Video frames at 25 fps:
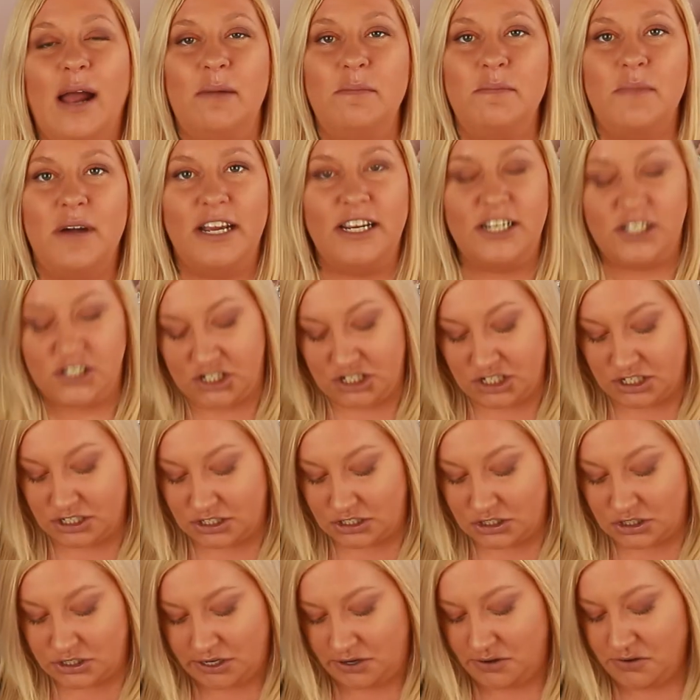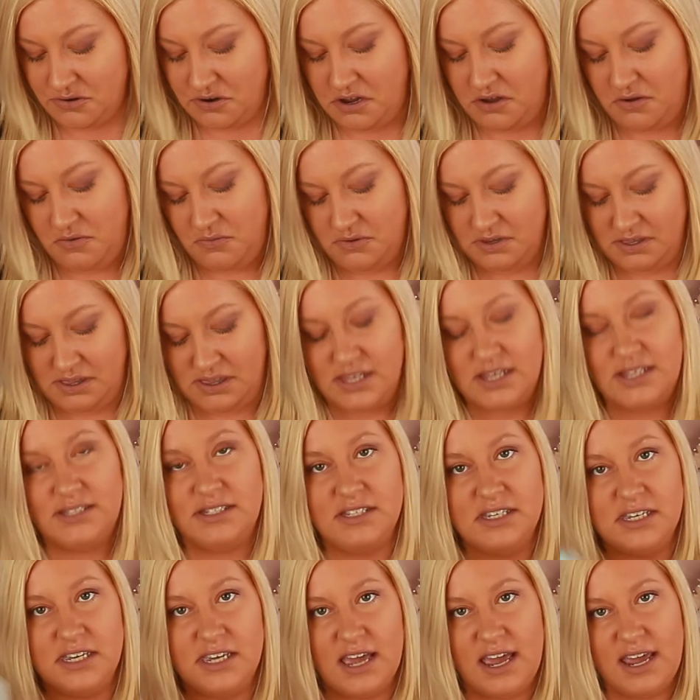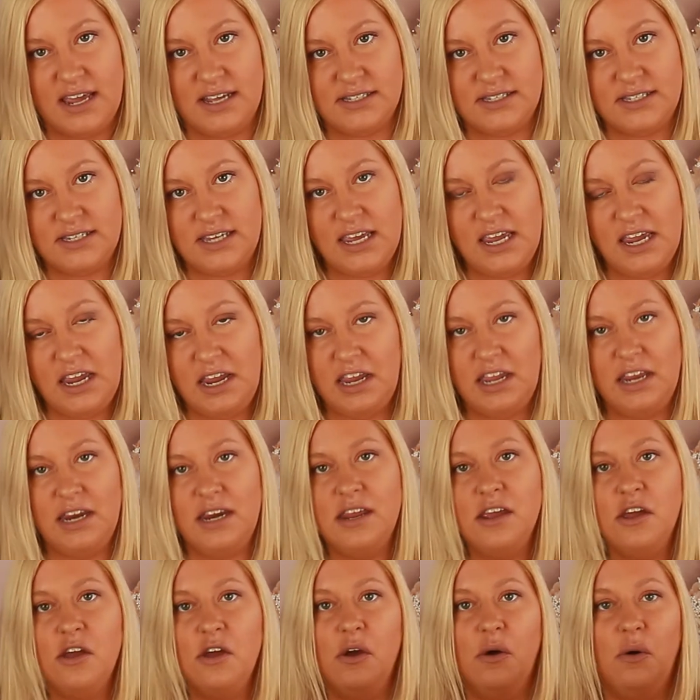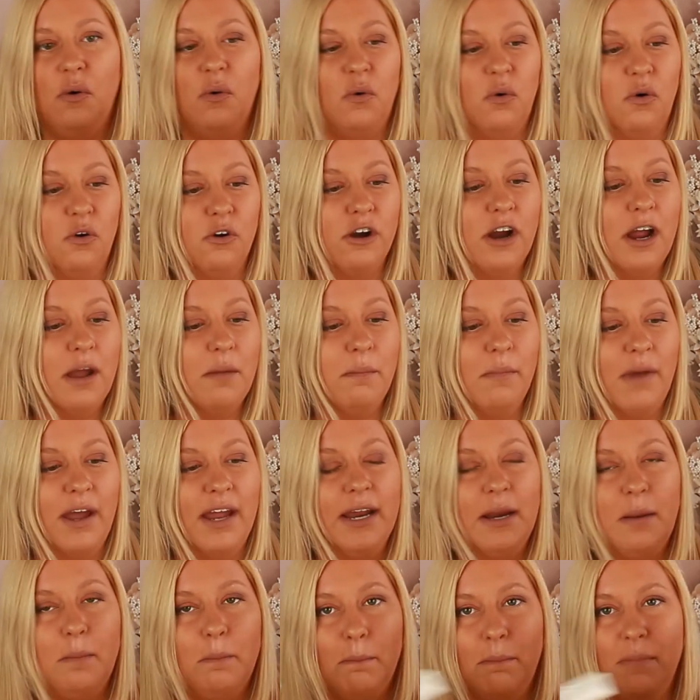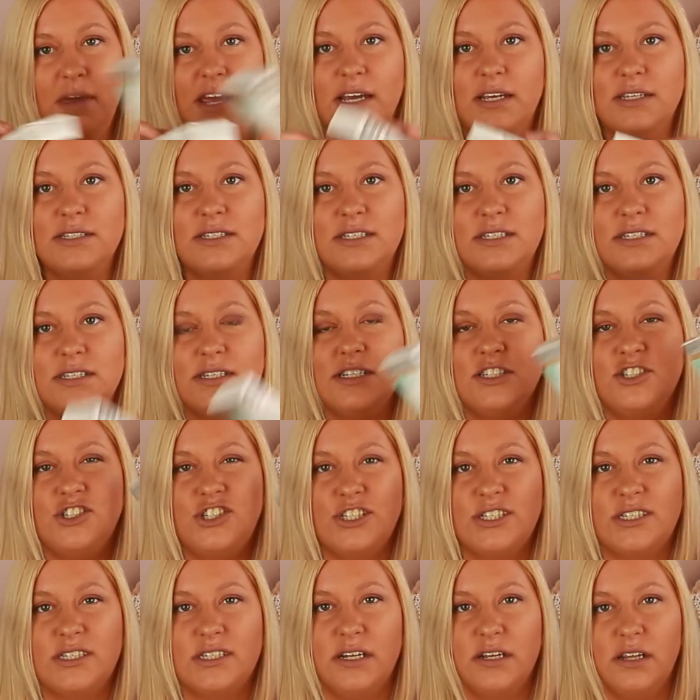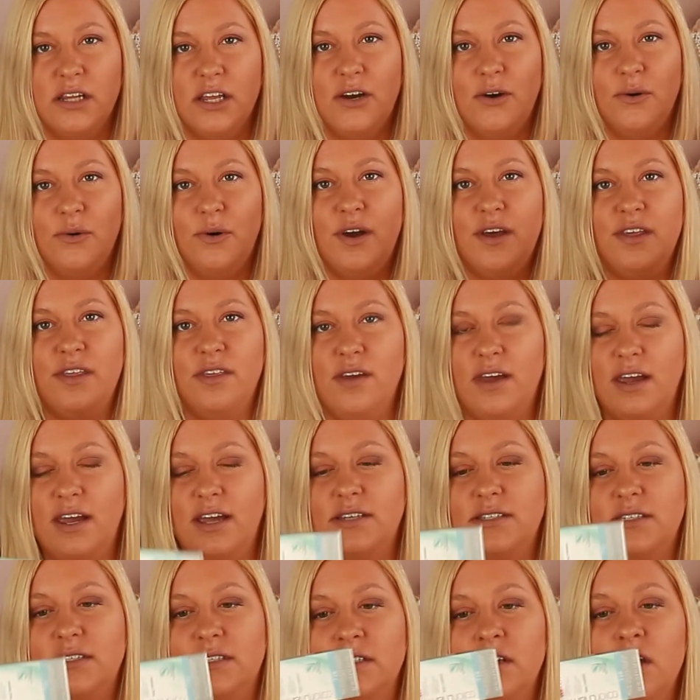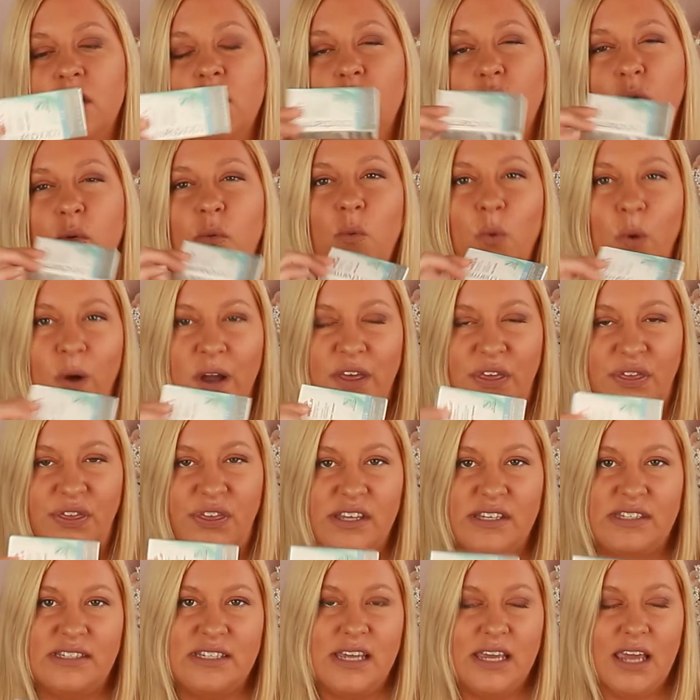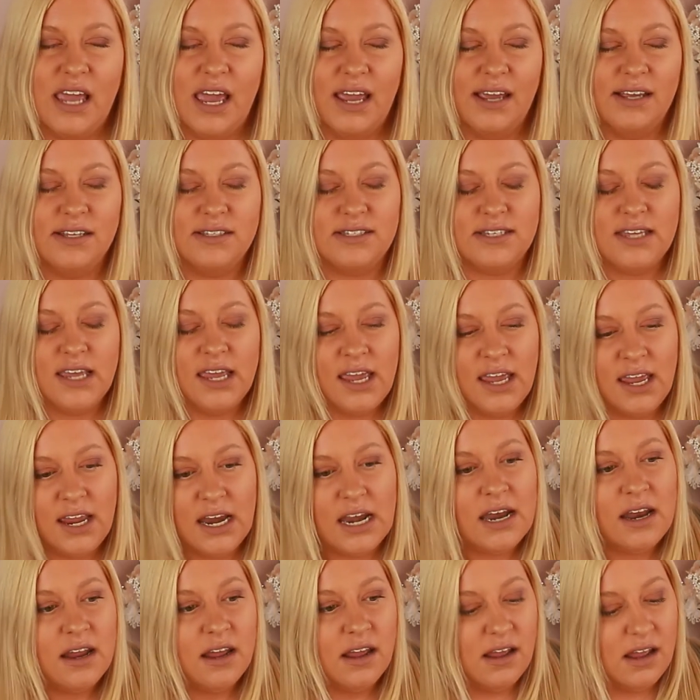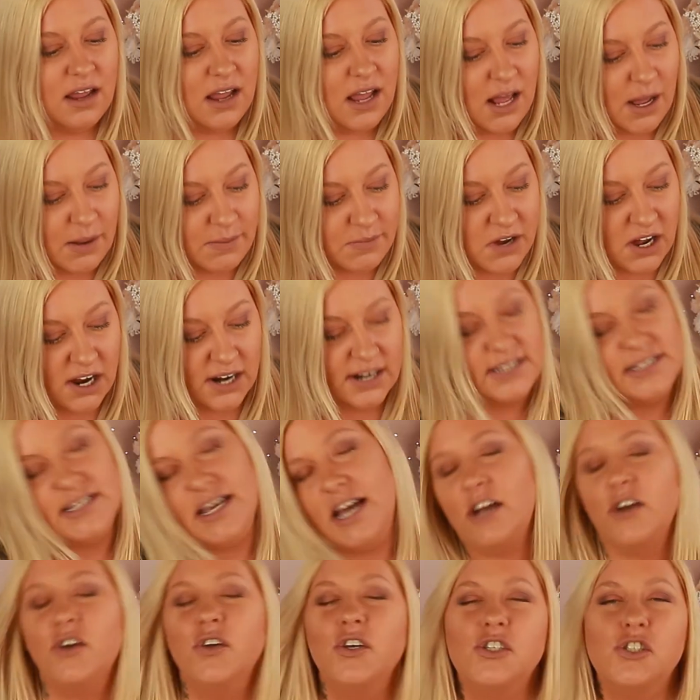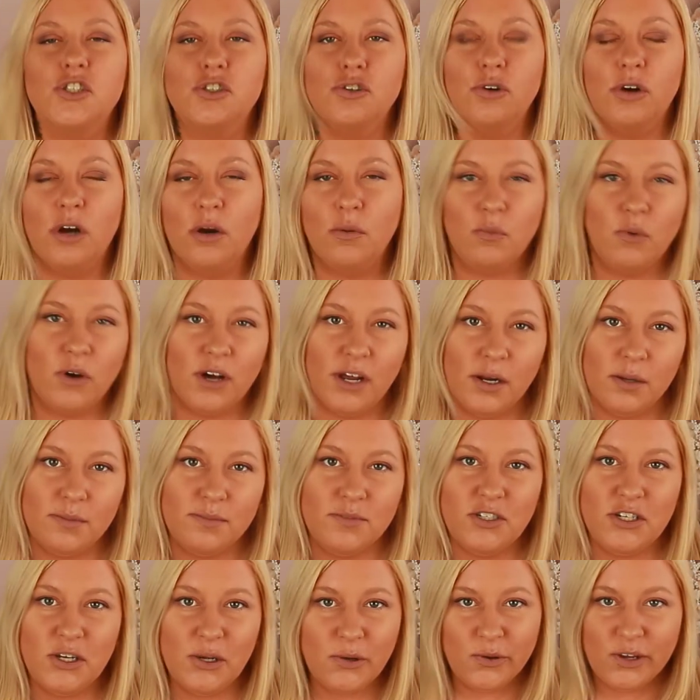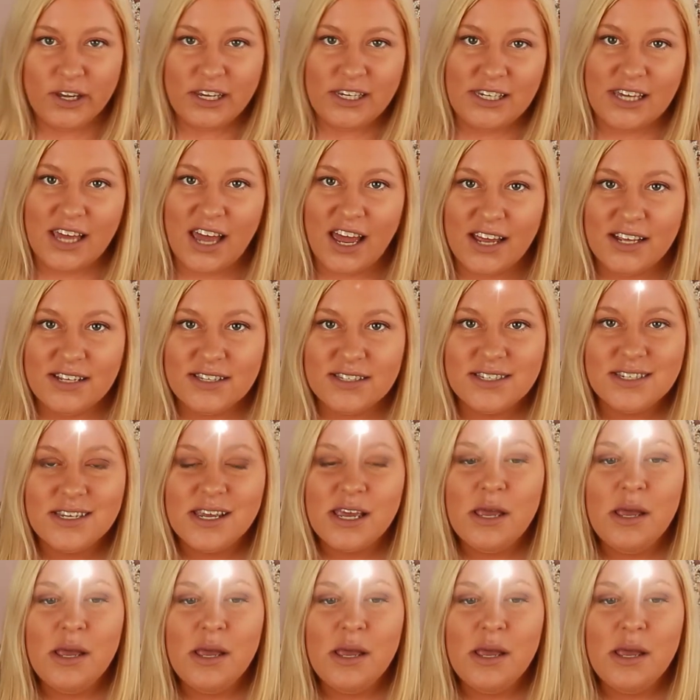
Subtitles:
might just tone it with the T18, or I might mix just a little of this with the T18. I'm not exactly sure on what I'm doing yet.